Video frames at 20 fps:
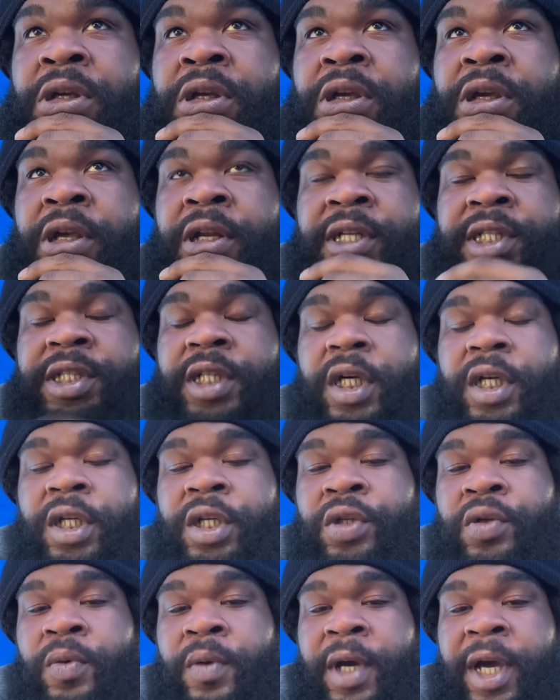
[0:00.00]
And it's up to
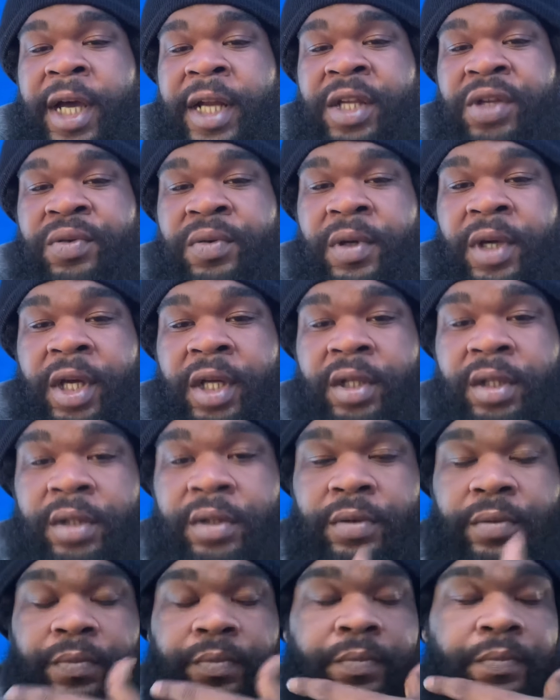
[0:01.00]
you how do you handle
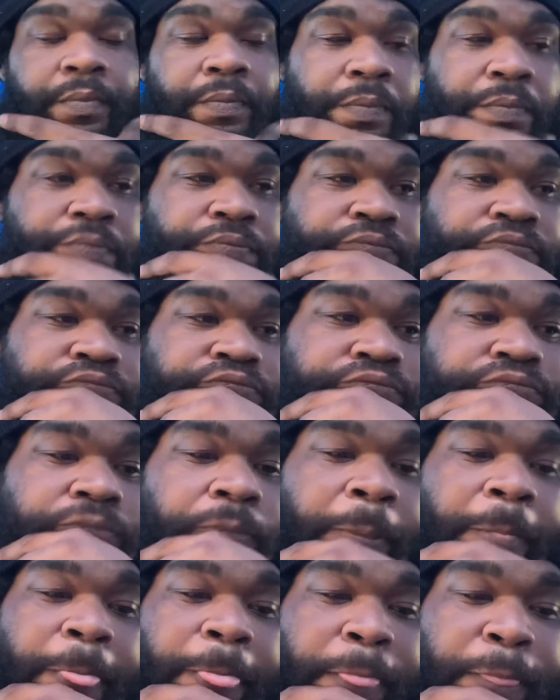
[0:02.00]
them. His wife died
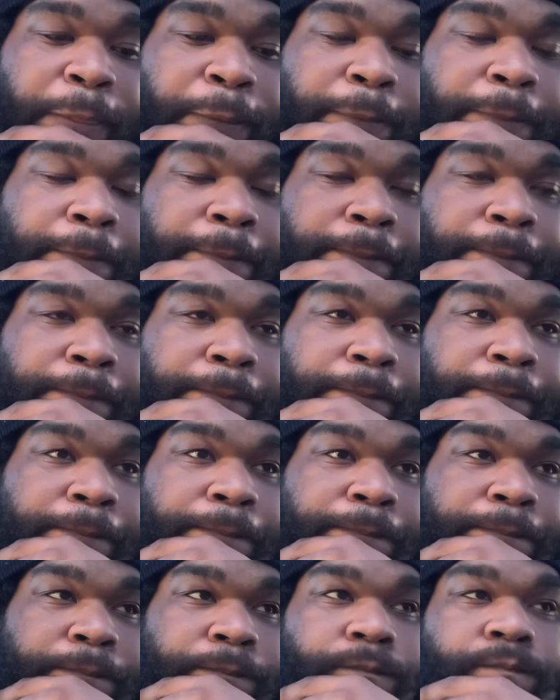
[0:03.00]
10
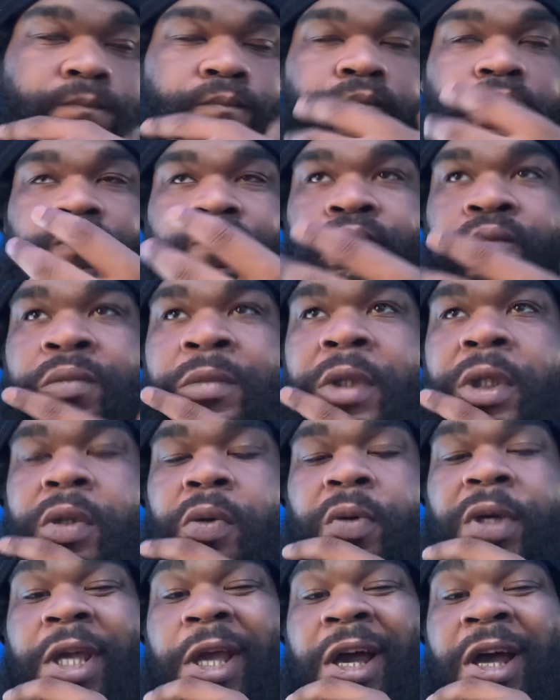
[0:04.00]
years ago.
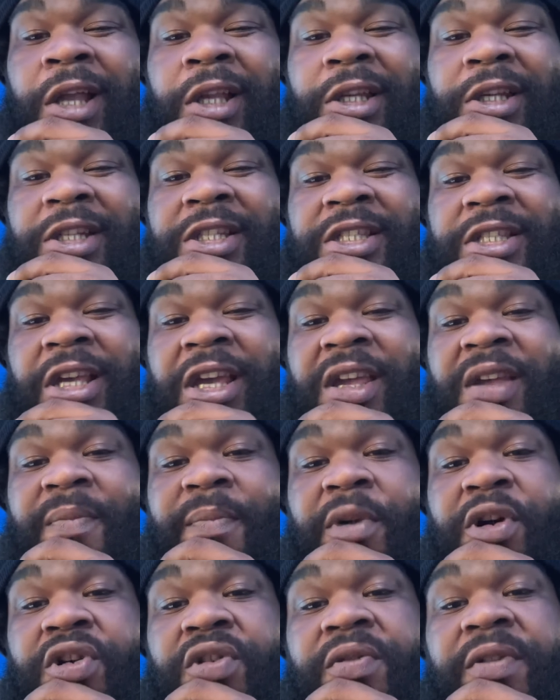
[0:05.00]
We all in the same
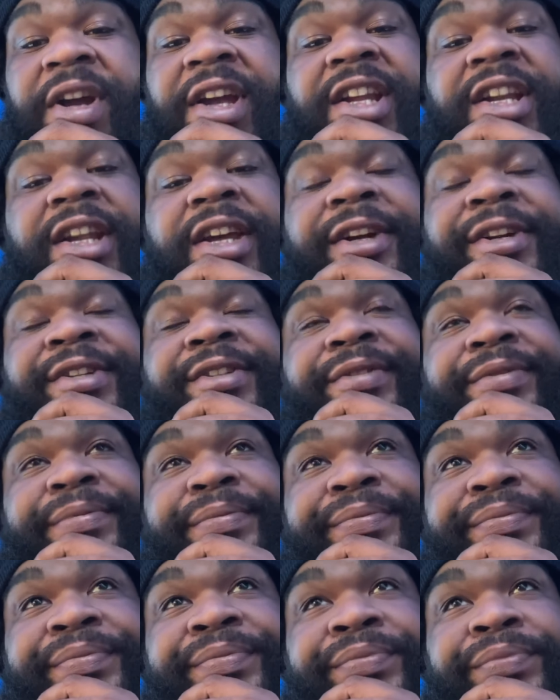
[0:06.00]
boat right now.
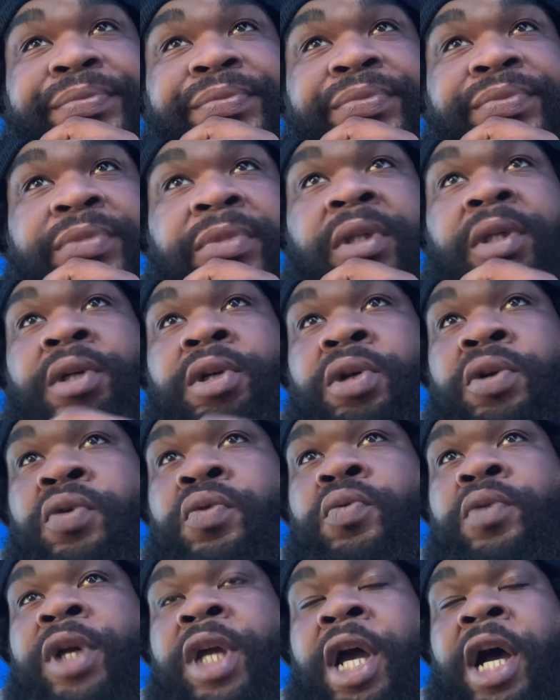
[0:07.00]

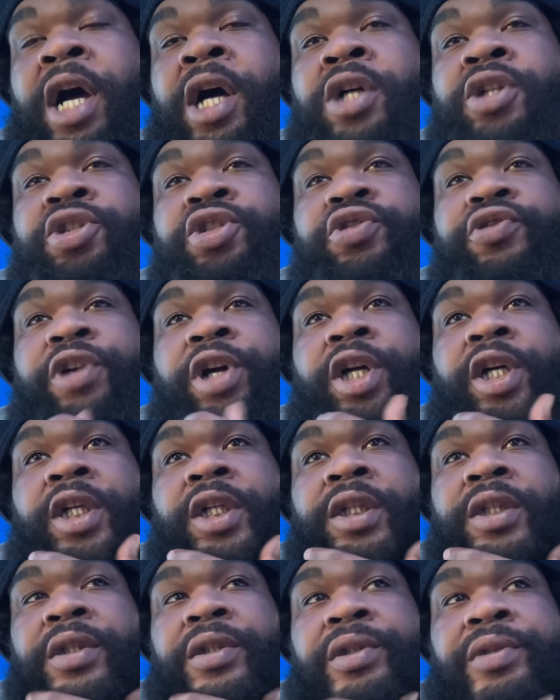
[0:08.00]
We all
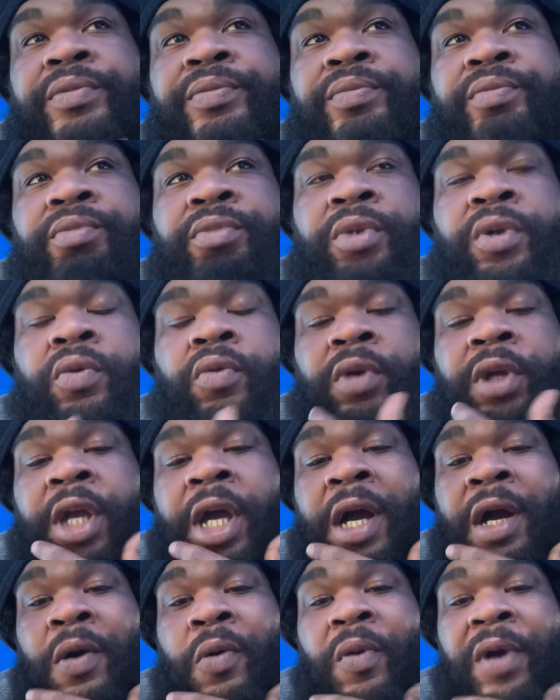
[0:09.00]
struggling. We
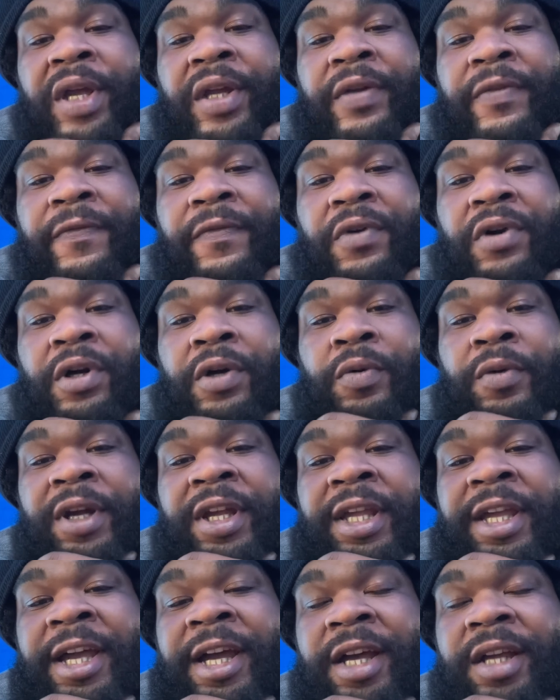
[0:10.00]
all waiting for a
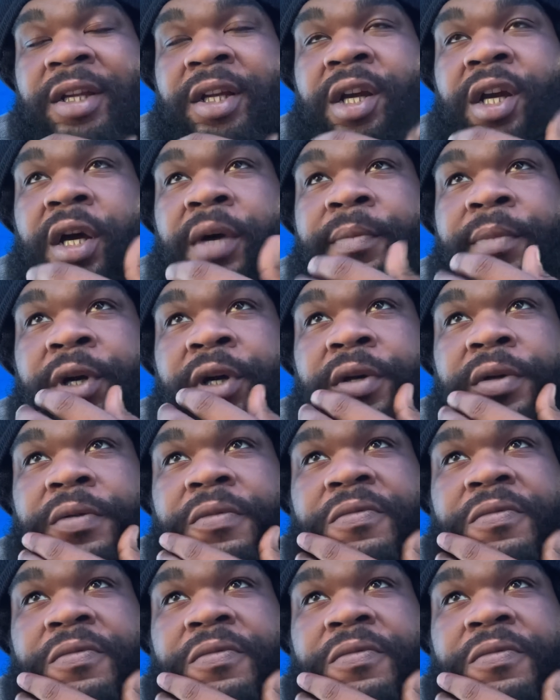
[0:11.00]
way out to come up.